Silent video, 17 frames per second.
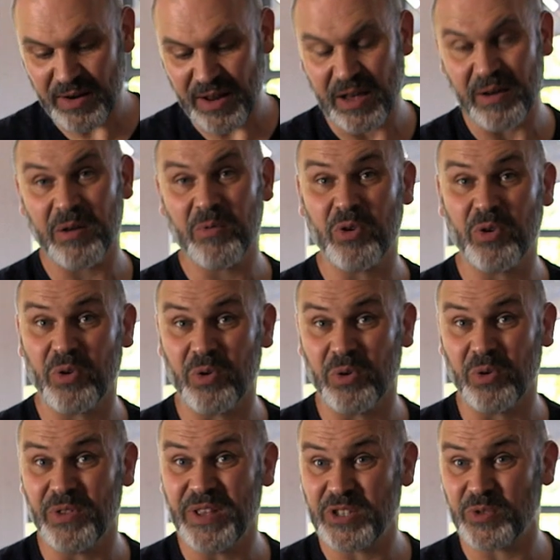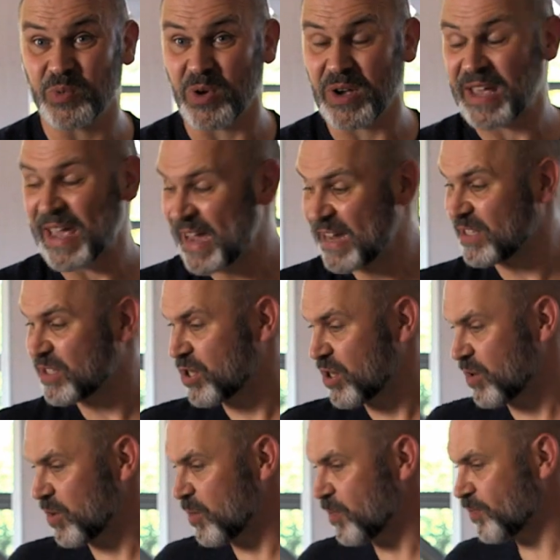and I'm going to call this one gate
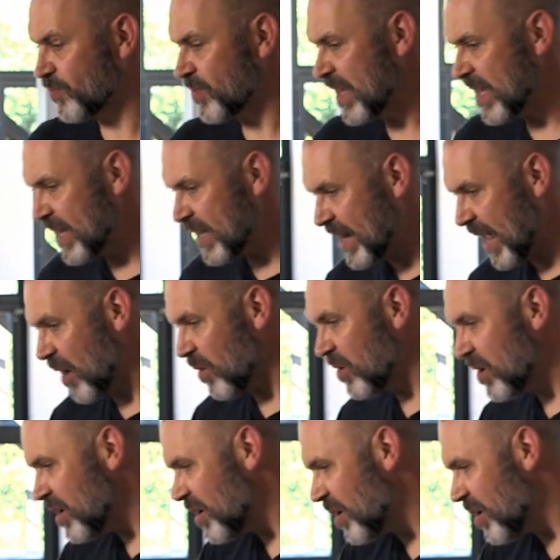2. Now,